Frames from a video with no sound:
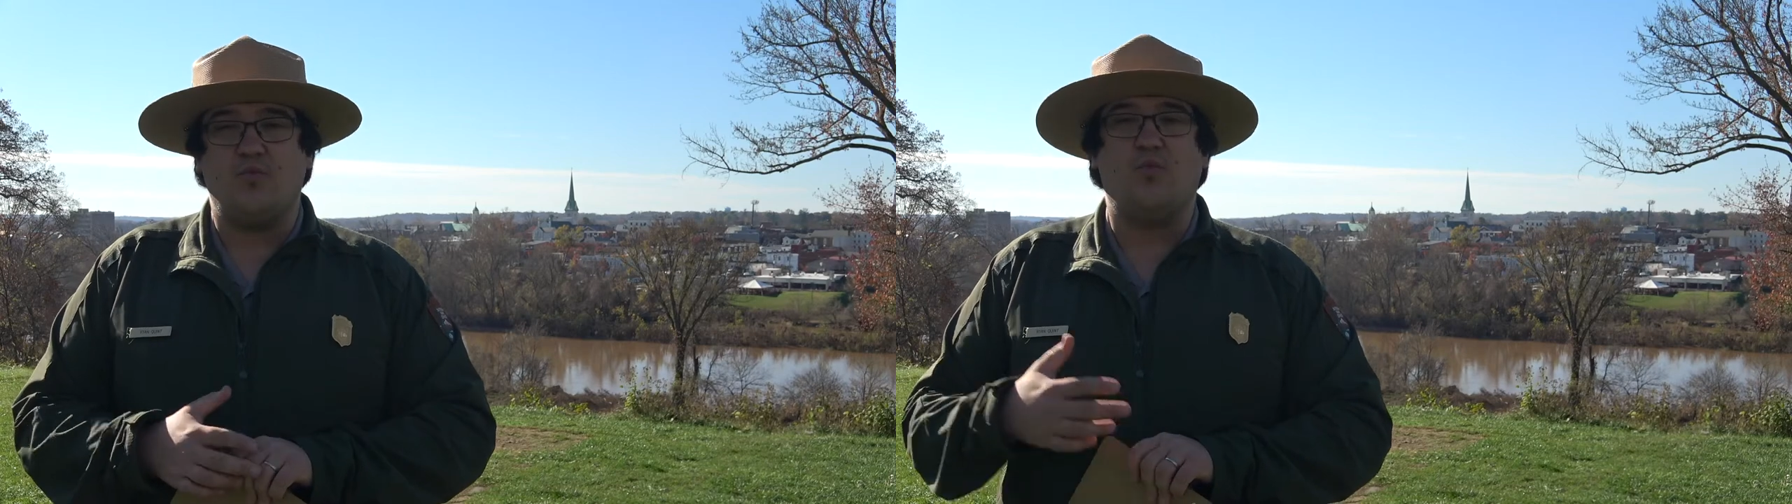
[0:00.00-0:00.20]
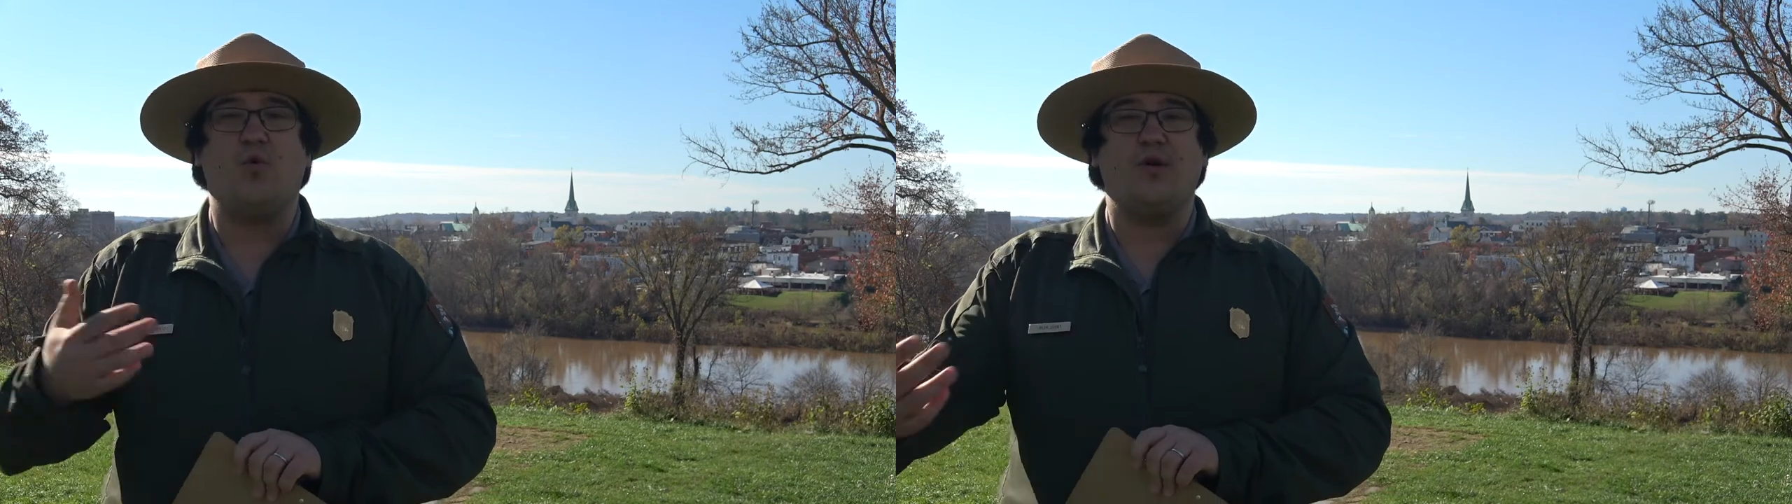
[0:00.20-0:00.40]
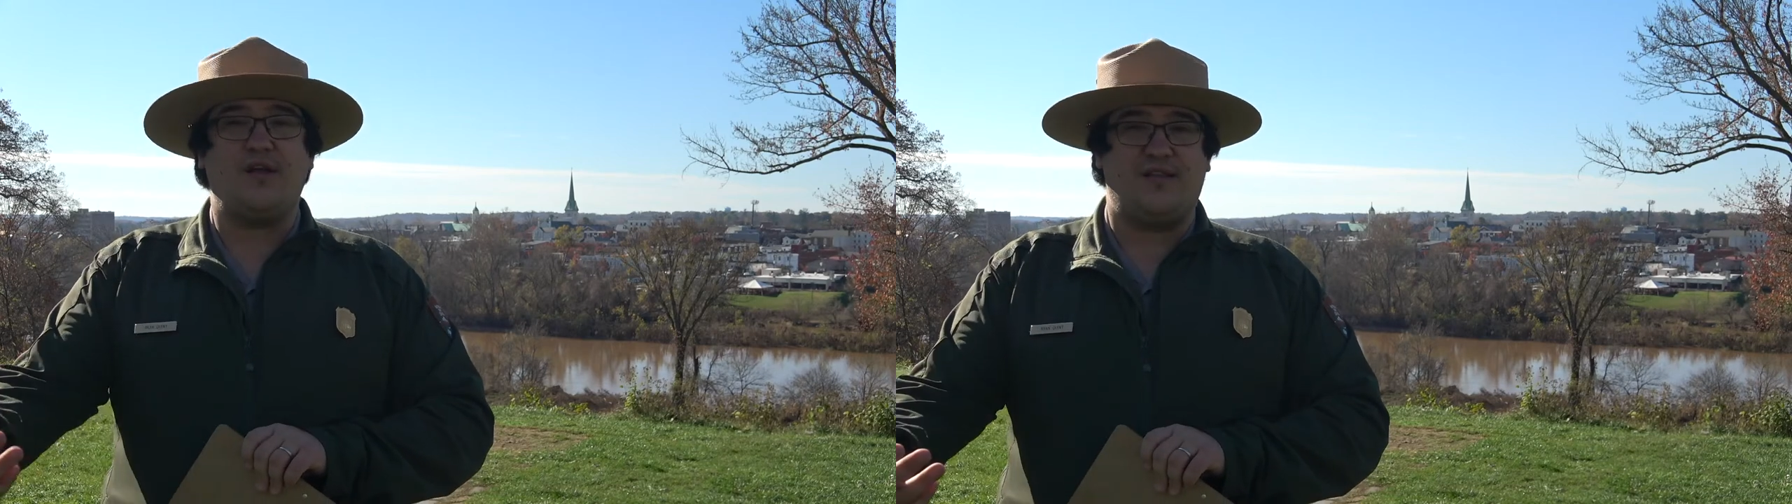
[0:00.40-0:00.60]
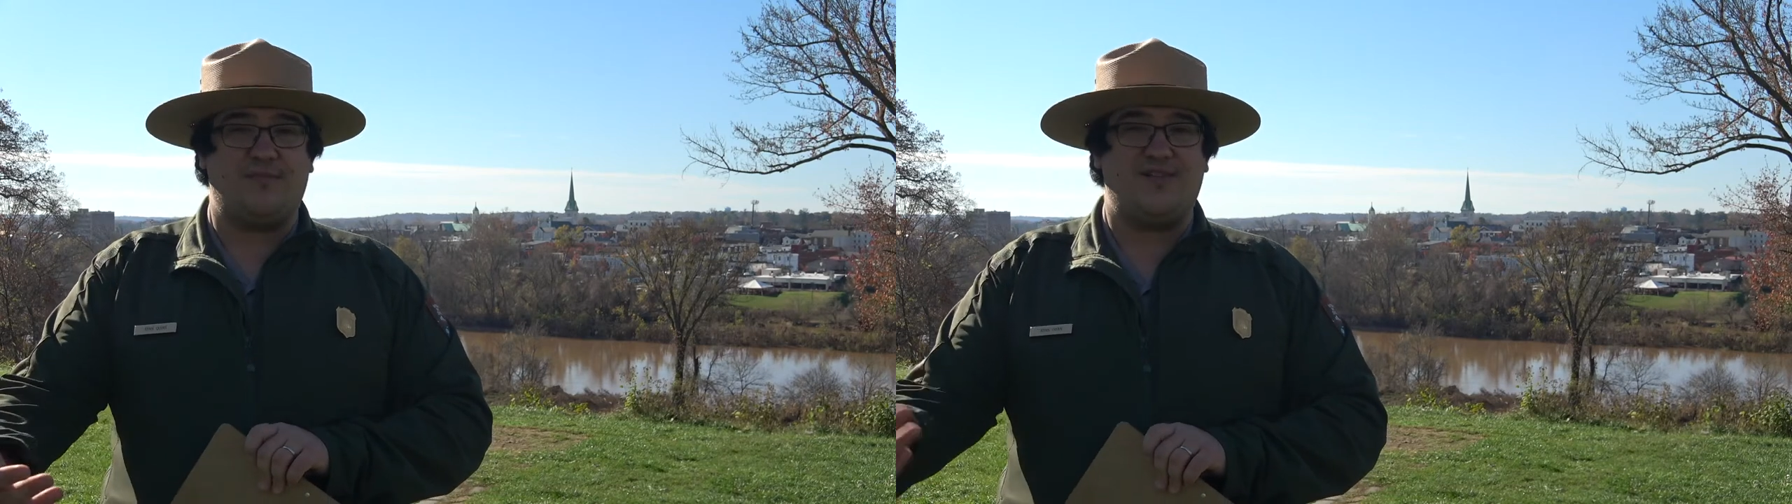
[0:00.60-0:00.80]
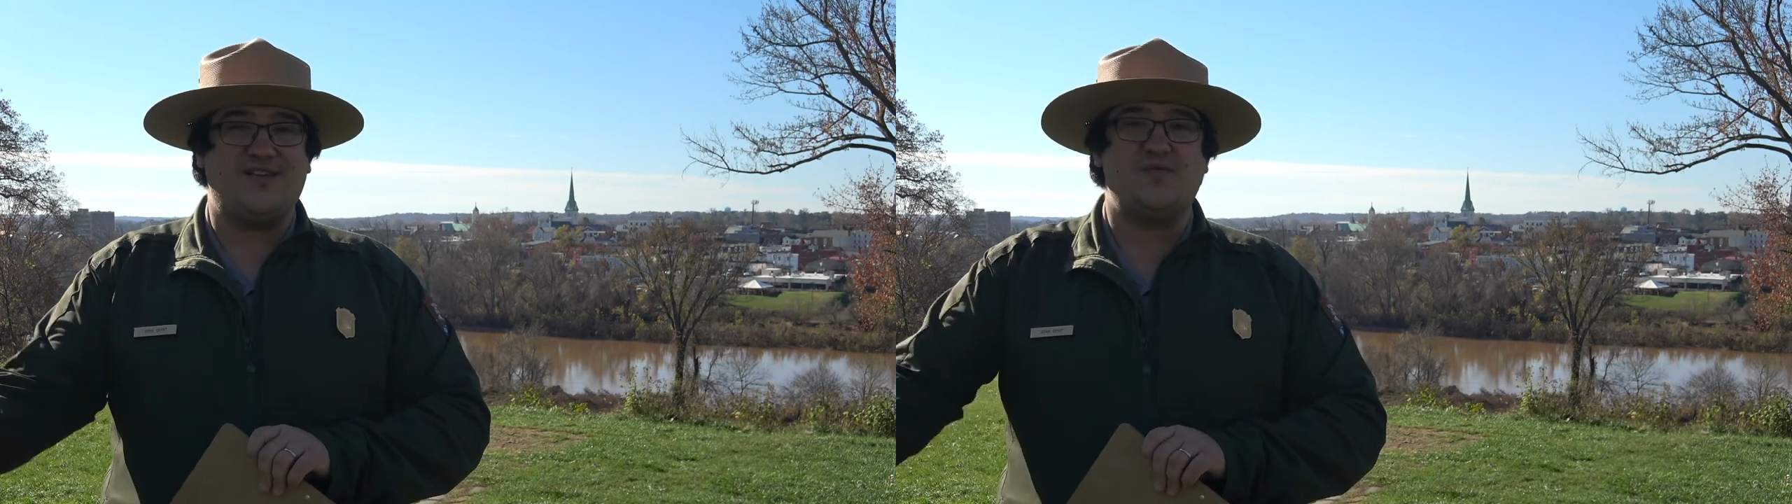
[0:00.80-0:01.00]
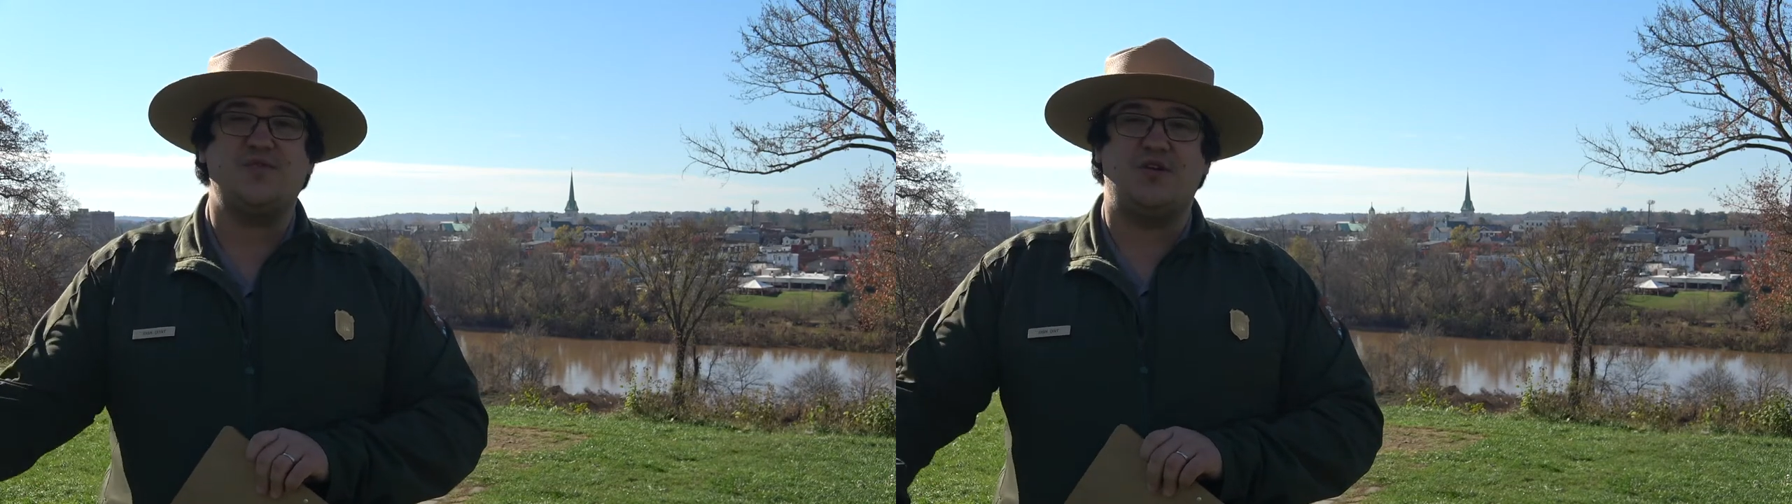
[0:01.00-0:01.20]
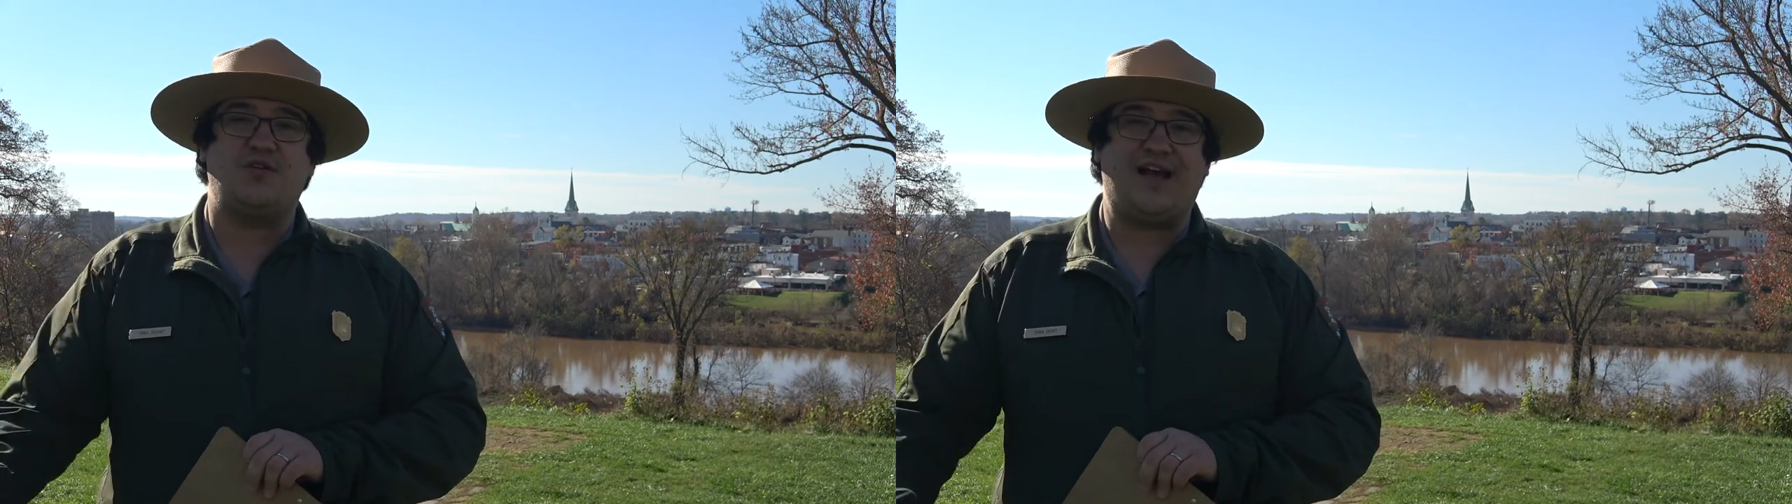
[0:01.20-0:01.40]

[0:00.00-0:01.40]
warning them that this was their